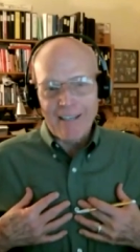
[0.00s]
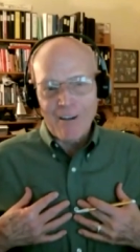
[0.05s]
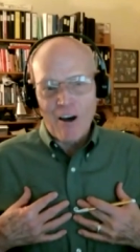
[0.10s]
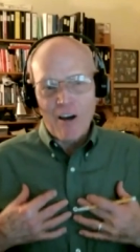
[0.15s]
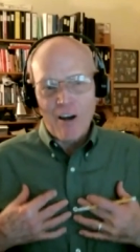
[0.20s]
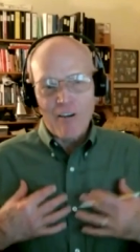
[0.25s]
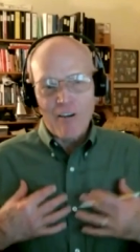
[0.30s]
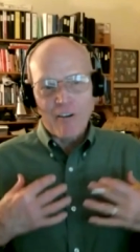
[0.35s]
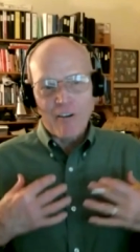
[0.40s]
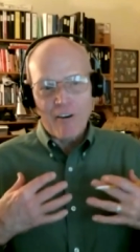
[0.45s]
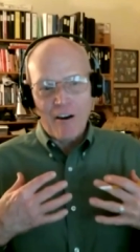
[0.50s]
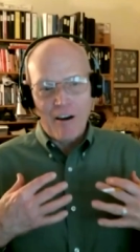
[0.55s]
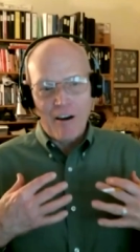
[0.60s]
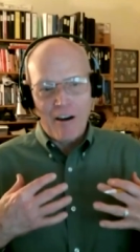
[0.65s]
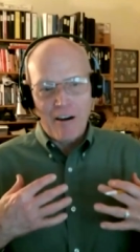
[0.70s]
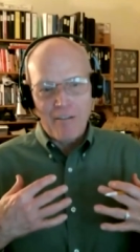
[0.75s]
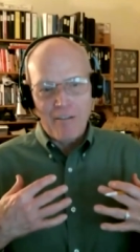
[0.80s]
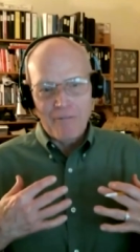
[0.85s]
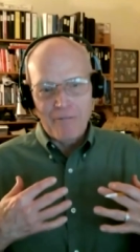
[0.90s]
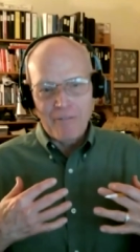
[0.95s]
in honor
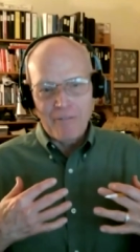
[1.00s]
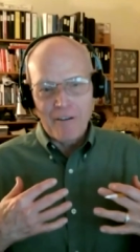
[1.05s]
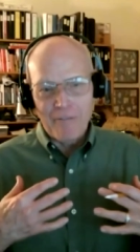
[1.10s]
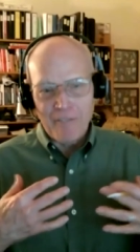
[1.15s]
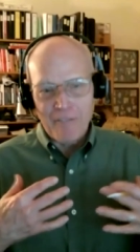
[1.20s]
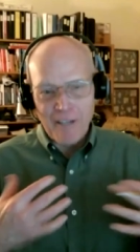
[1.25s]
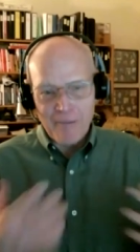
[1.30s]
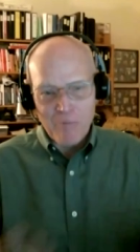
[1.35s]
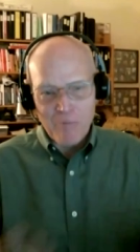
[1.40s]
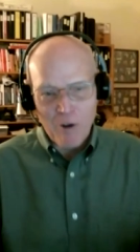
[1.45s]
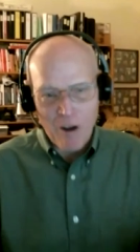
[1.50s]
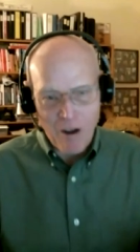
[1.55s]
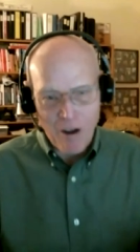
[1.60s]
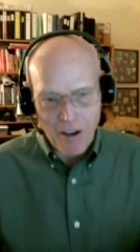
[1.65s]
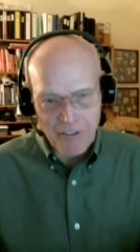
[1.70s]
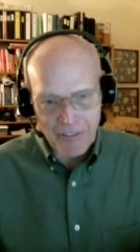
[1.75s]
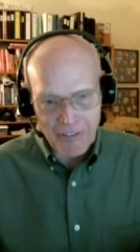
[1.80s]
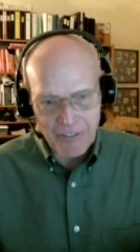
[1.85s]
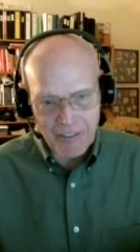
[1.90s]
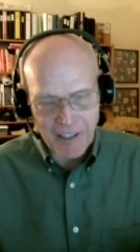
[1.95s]
of Tim
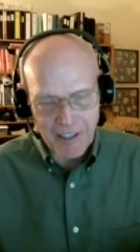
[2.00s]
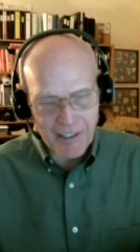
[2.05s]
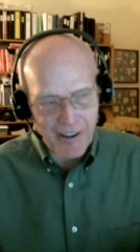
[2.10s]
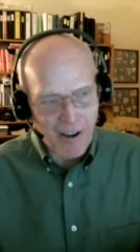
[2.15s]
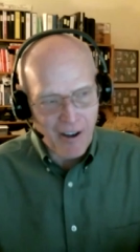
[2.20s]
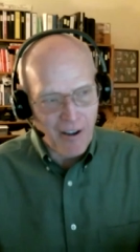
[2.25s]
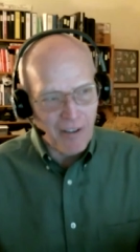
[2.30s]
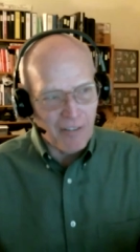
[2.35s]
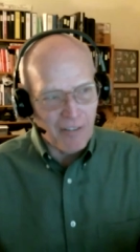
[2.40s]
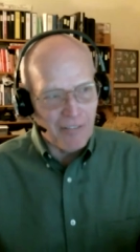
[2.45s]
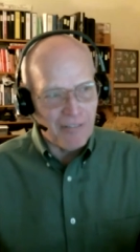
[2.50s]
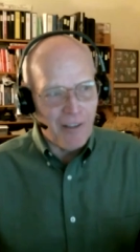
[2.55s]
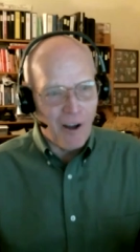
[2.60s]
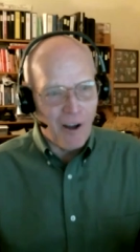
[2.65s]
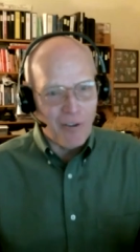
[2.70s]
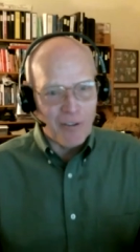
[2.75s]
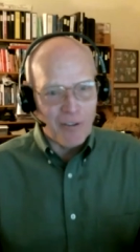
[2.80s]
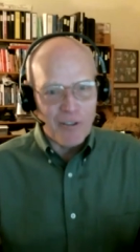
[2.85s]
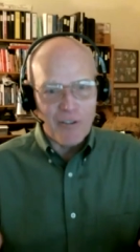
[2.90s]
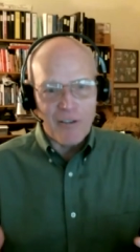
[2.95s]
Ross and
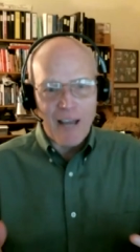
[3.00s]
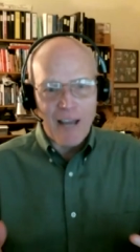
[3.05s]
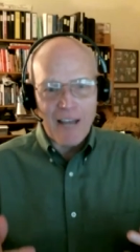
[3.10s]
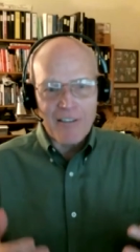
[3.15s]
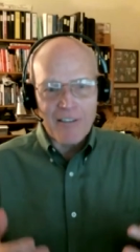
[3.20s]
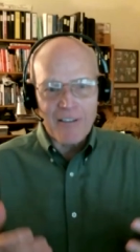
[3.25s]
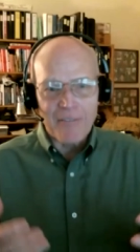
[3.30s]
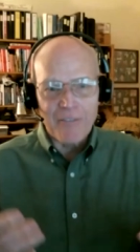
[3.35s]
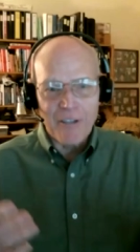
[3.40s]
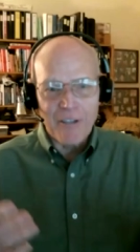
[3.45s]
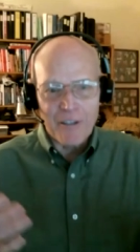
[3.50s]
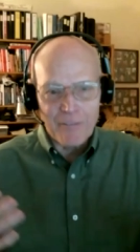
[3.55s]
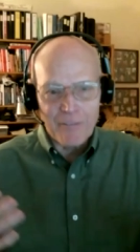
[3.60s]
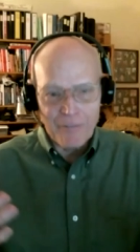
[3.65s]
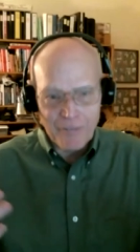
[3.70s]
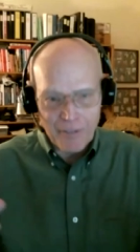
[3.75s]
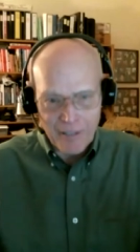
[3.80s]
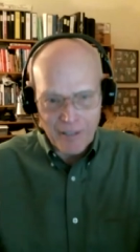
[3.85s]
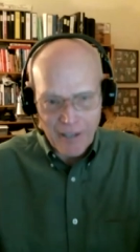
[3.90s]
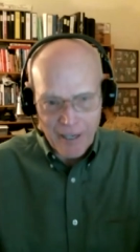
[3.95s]
all you guys have done
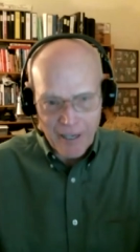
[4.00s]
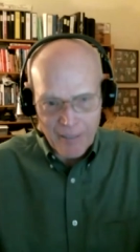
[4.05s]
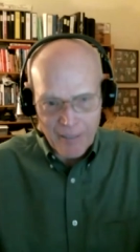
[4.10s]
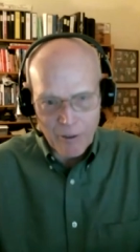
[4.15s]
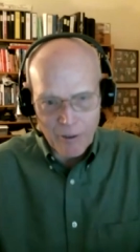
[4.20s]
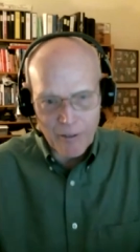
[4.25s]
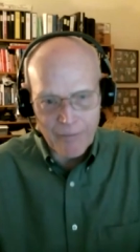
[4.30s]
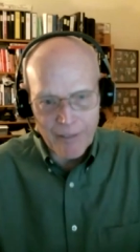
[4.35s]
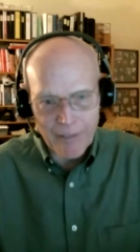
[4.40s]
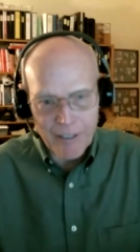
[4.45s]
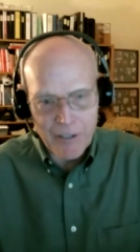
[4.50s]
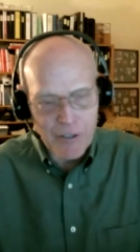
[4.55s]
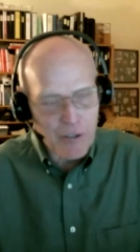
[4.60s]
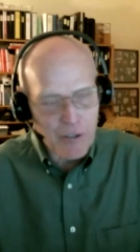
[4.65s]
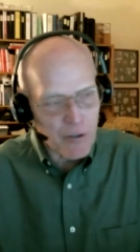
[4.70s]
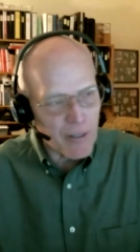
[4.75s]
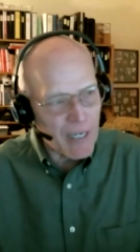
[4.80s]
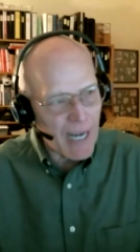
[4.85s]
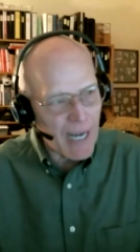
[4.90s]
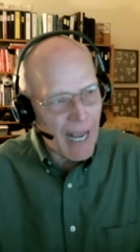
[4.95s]
for the automotive
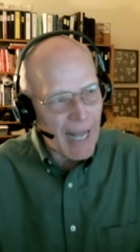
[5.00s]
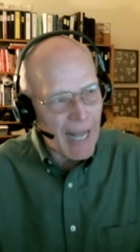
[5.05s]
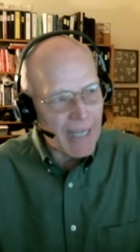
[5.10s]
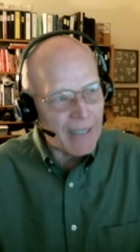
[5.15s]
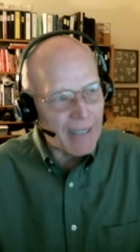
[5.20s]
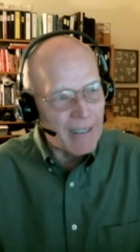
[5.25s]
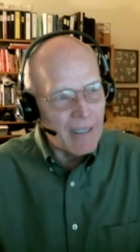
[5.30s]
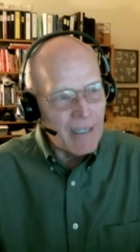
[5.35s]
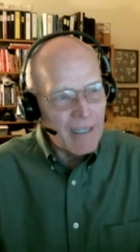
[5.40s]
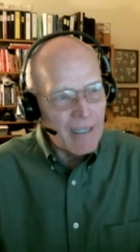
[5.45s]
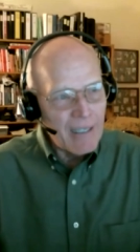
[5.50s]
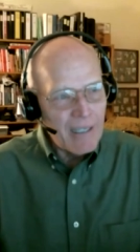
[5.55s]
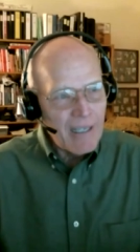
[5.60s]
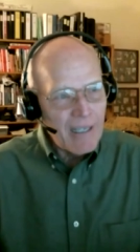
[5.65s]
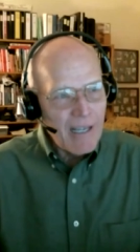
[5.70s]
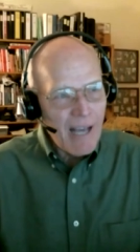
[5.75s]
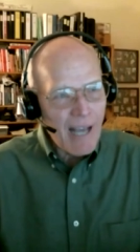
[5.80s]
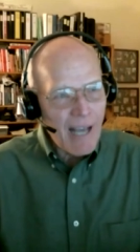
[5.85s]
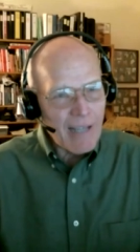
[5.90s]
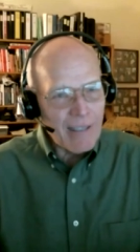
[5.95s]
industry. And
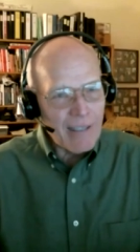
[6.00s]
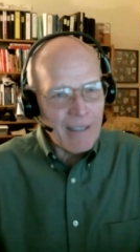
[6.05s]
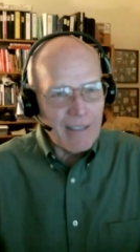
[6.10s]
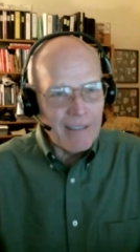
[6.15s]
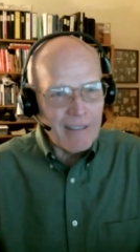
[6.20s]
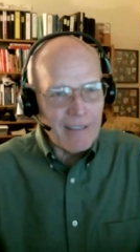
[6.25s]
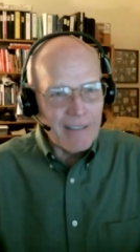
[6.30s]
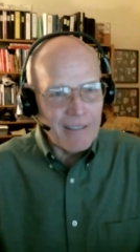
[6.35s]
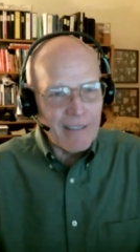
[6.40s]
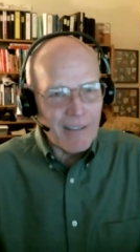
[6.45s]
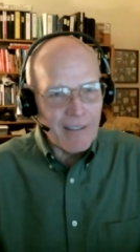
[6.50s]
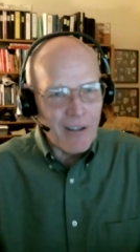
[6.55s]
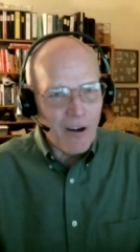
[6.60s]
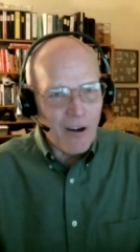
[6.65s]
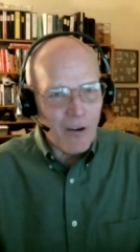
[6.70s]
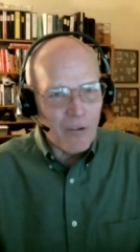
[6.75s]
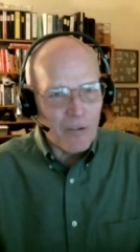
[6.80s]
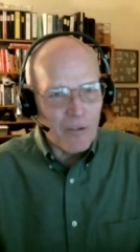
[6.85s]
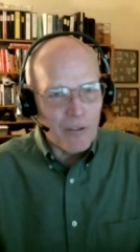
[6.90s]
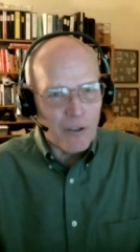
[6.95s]

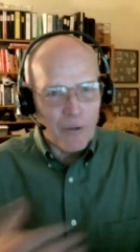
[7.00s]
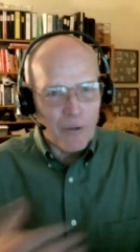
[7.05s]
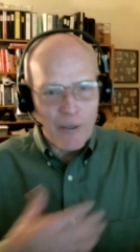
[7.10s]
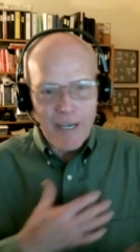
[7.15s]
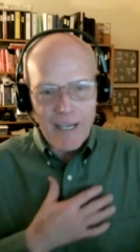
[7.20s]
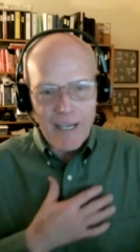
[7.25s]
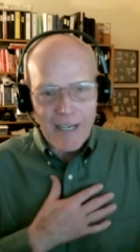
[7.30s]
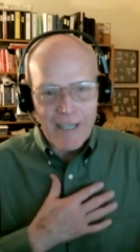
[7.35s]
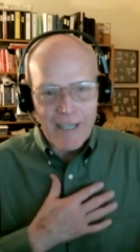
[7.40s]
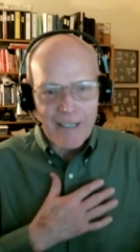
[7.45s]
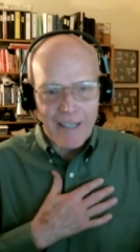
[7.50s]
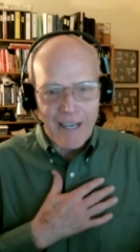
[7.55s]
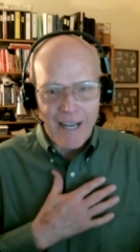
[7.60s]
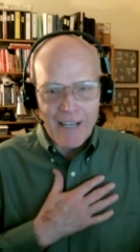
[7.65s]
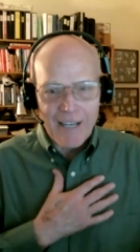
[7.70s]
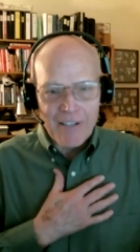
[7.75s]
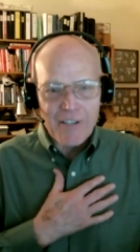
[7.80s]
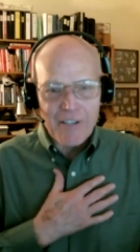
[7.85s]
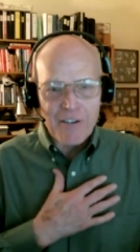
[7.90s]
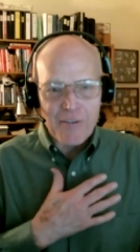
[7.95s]
the green
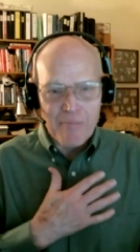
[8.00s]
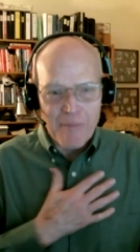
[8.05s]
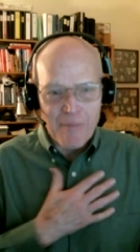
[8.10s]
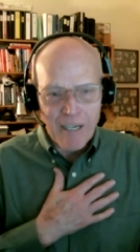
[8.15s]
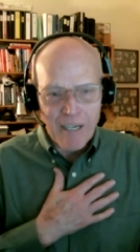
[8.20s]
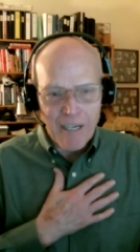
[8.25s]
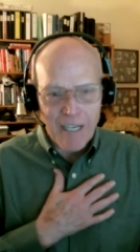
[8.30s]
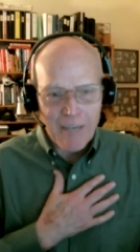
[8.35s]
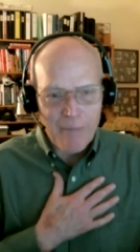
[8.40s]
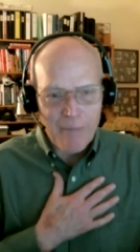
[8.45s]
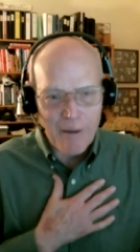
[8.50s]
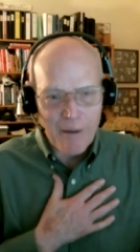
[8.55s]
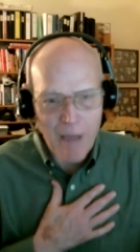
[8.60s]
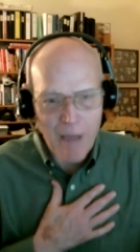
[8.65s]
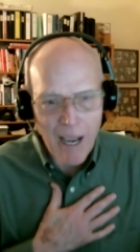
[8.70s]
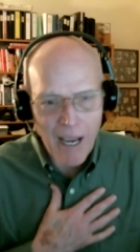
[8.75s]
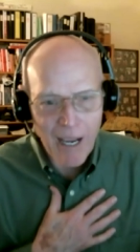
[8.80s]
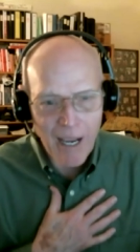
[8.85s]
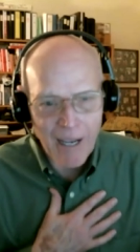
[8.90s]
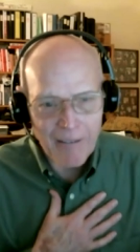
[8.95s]
indicates there's money to be
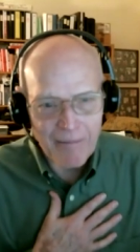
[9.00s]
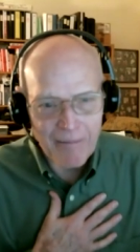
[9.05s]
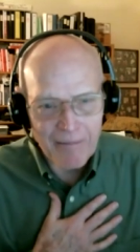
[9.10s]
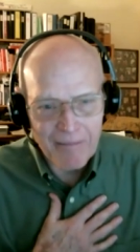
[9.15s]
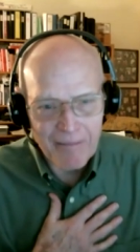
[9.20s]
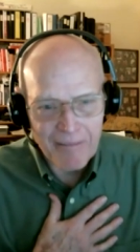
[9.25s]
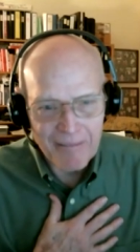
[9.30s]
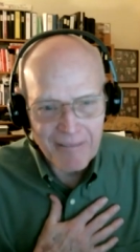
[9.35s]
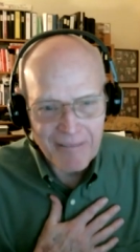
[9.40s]
made.